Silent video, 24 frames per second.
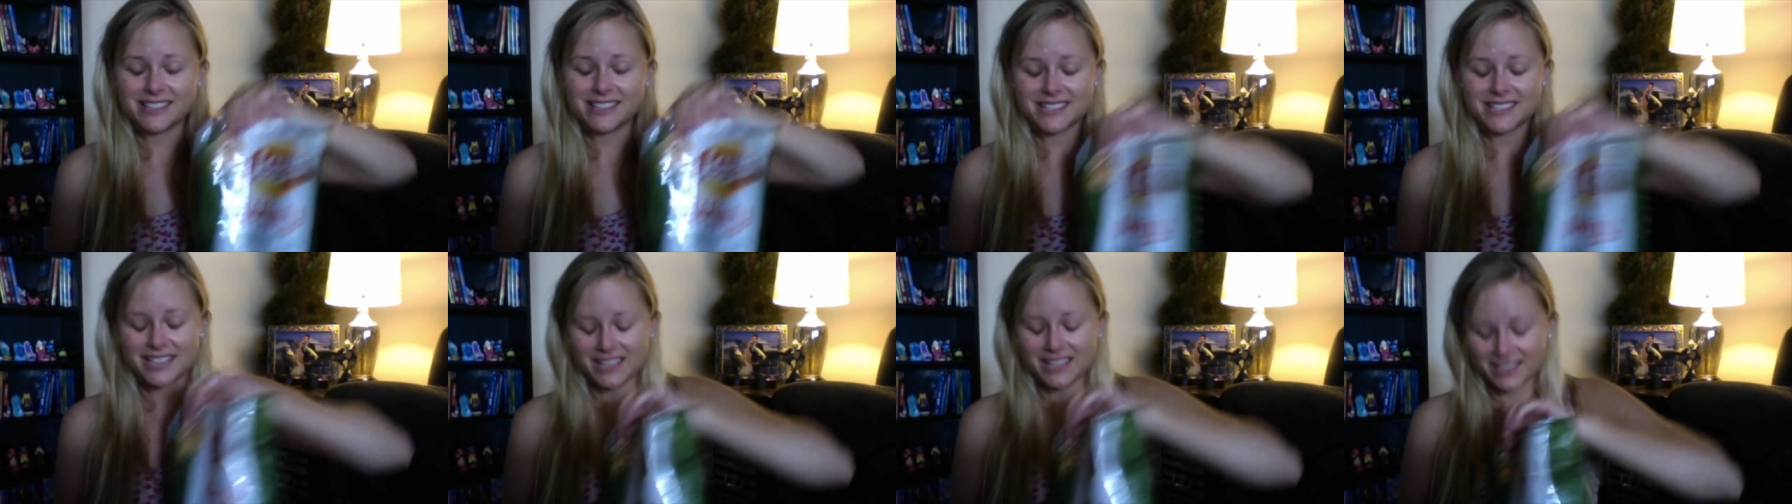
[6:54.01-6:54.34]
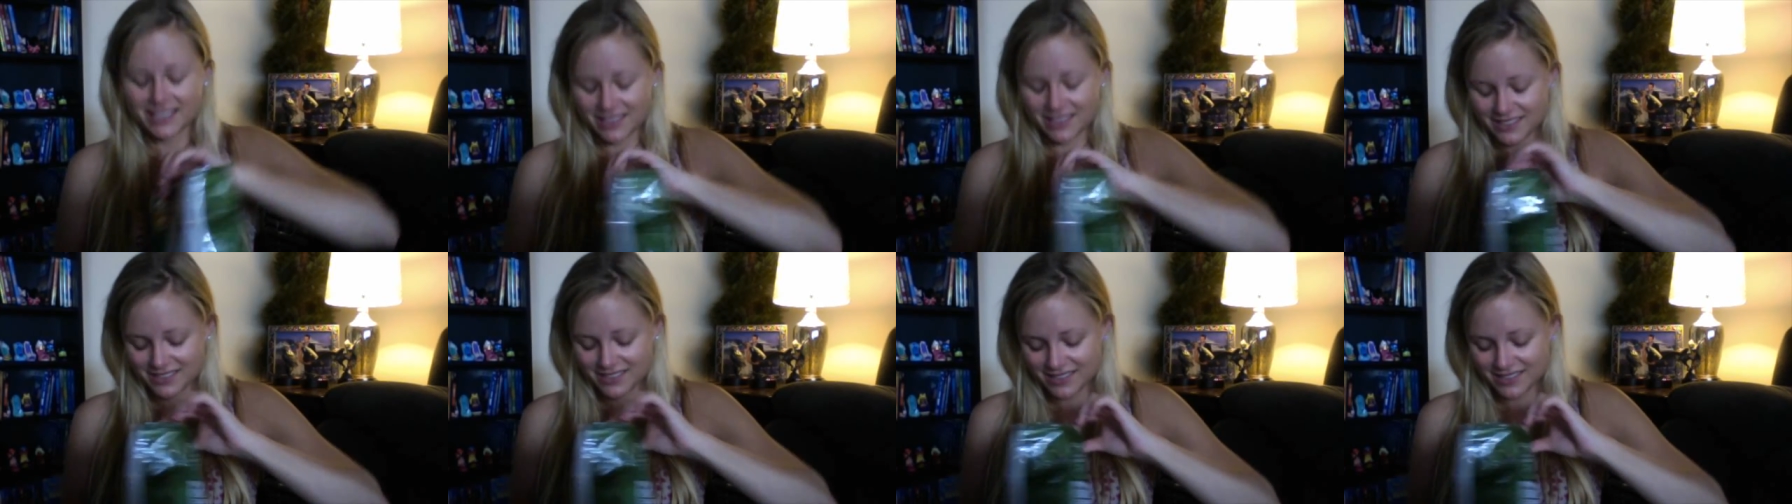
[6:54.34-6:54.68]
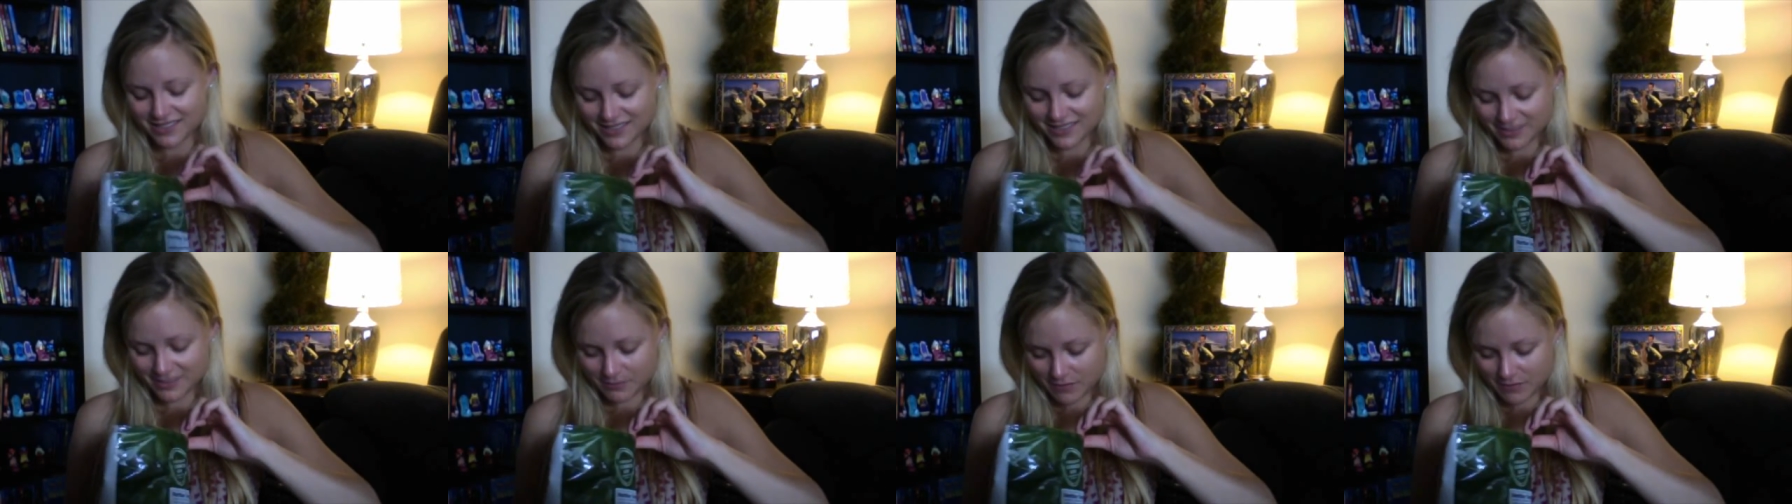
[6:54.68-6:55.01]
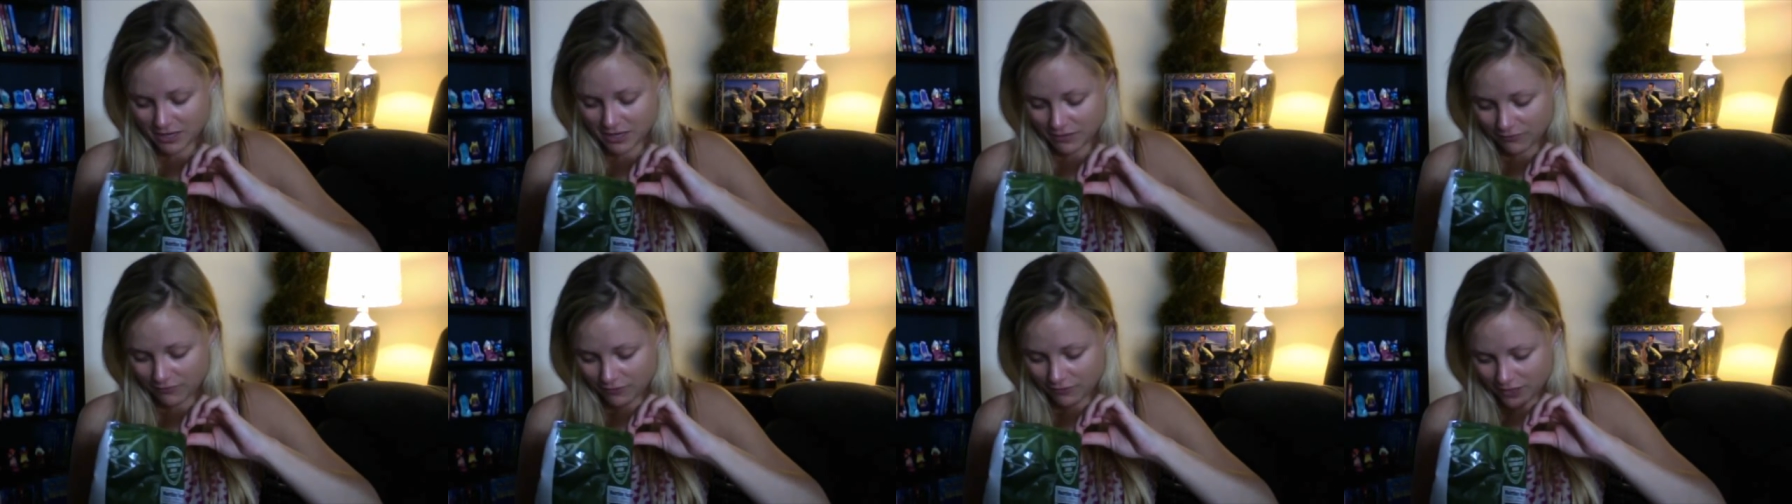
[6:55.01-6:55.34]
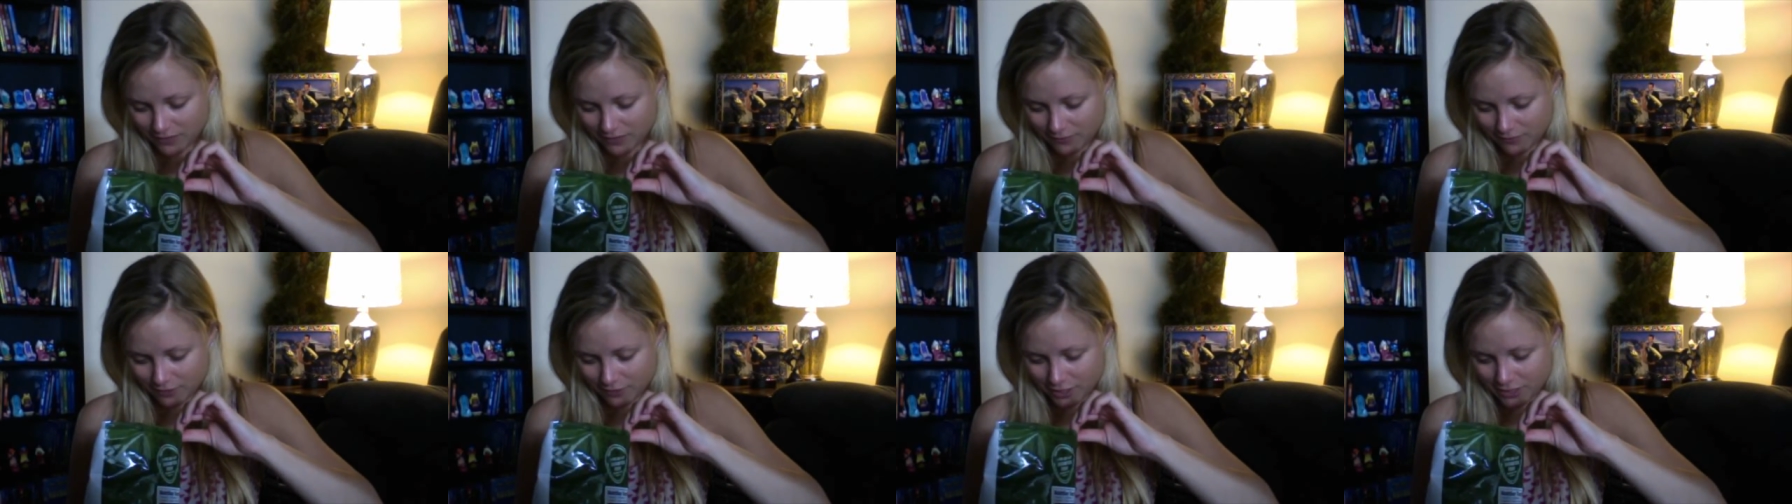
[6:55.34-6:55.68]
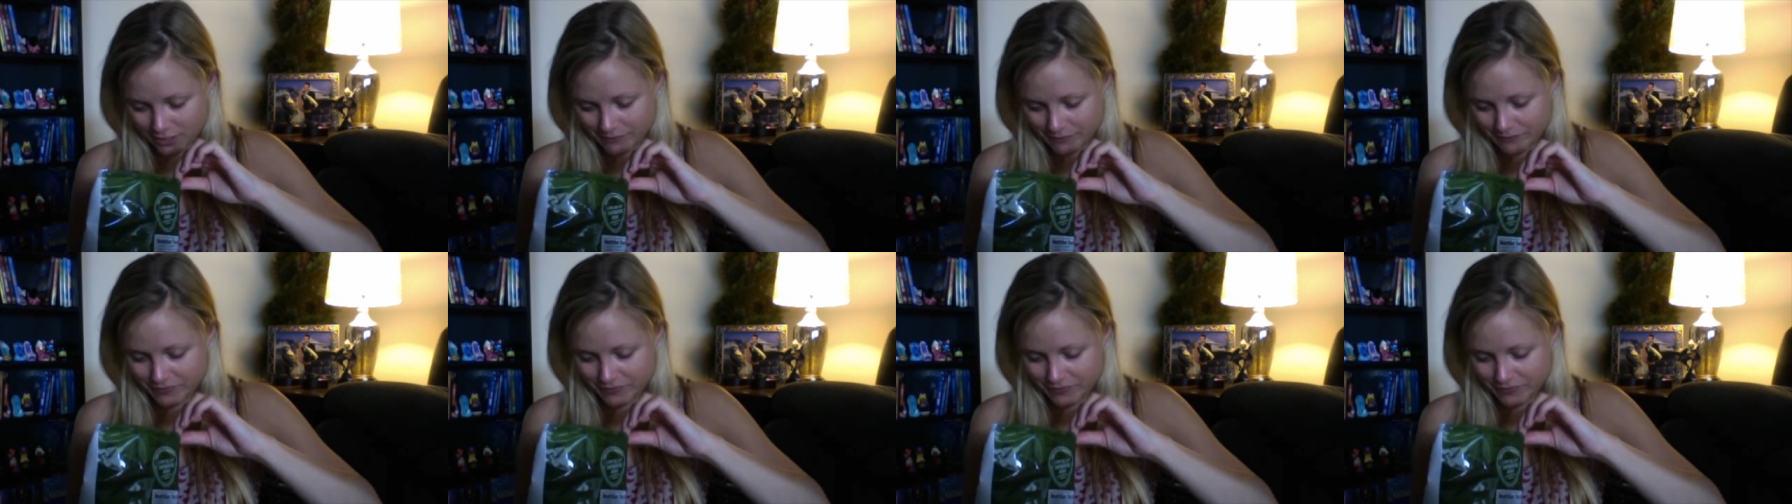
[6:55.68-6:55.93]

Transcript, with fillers: is my favorite.